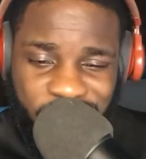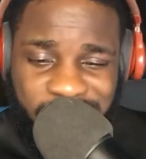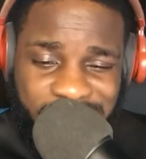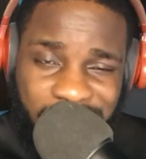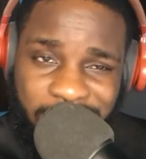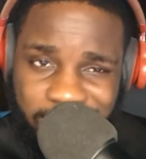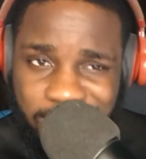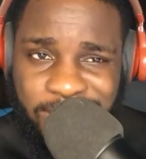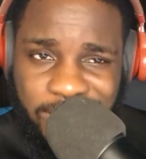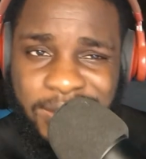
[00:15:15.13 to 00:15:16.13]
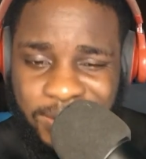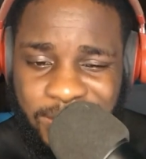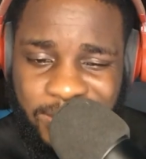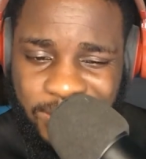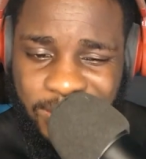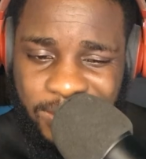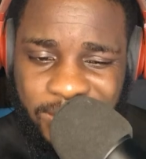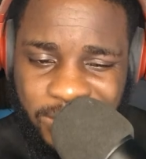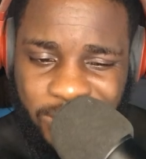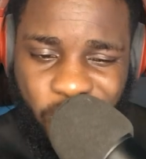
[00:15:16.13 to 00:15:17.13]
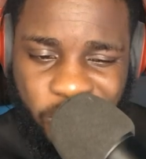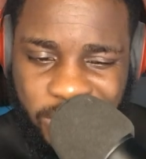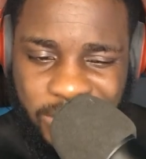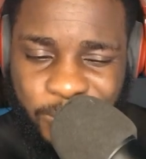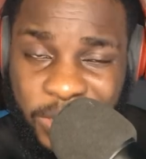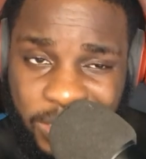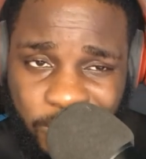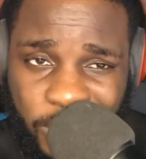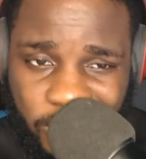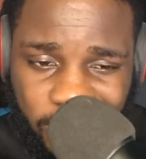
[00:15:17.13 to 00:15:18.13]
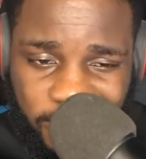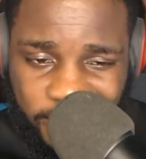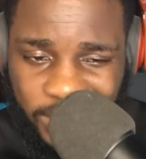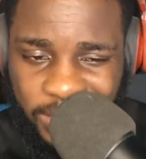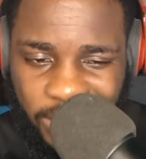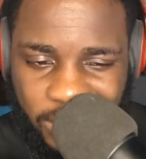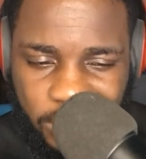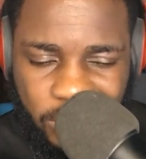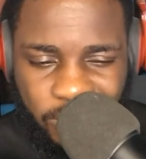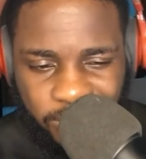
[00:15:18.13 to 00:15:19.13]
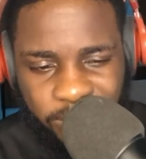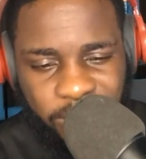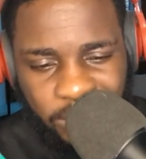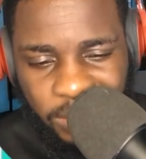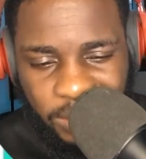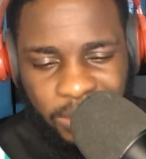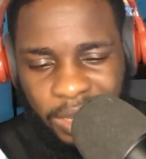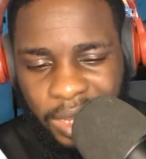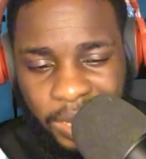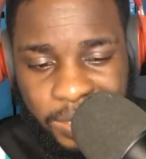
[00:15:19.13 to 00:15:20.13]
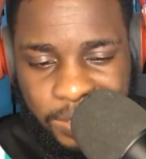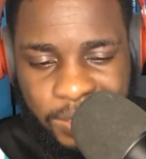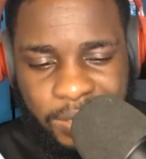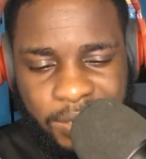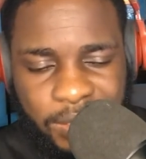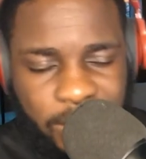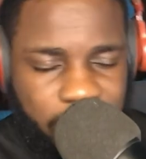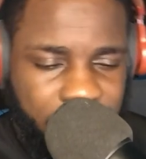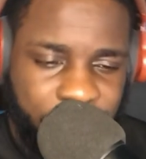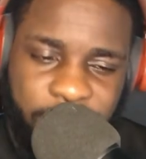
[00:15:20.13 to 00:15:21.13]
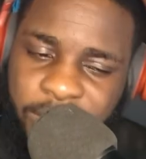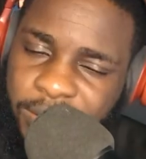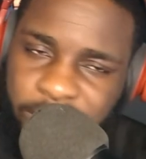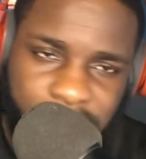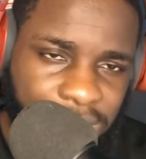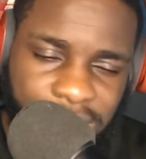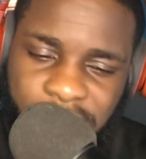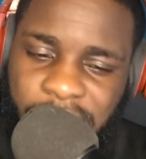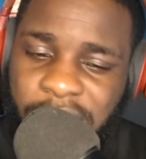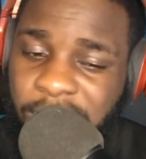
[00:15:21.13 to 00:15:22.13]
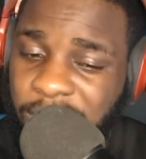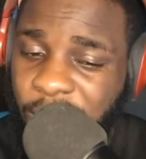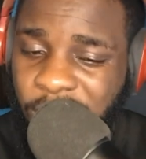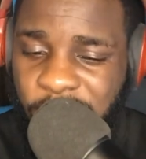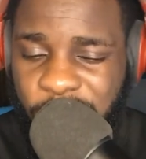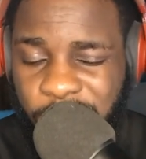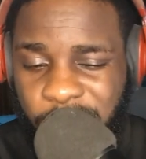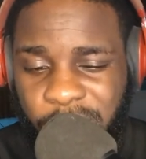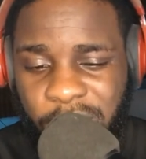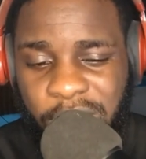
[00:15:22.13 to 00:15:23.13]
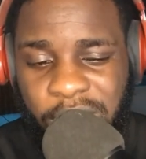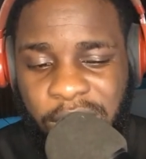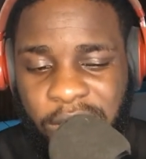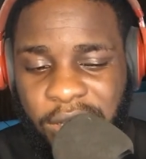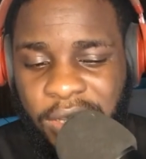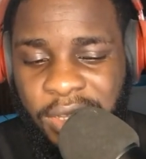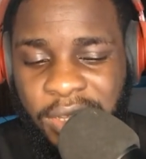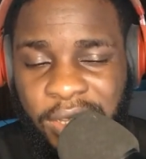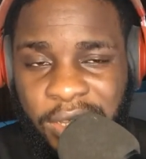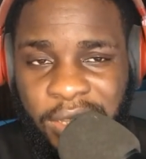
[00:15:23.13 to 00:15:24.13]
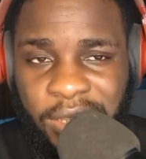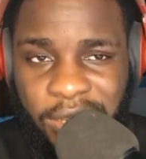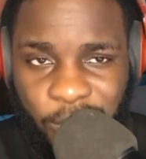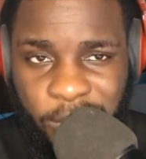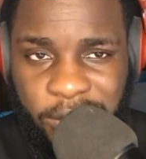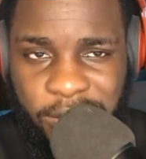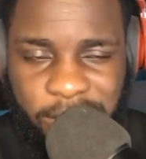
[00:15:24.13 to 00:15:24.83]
this guy is his money is big based on the fact that guy is man. Wow. Wow.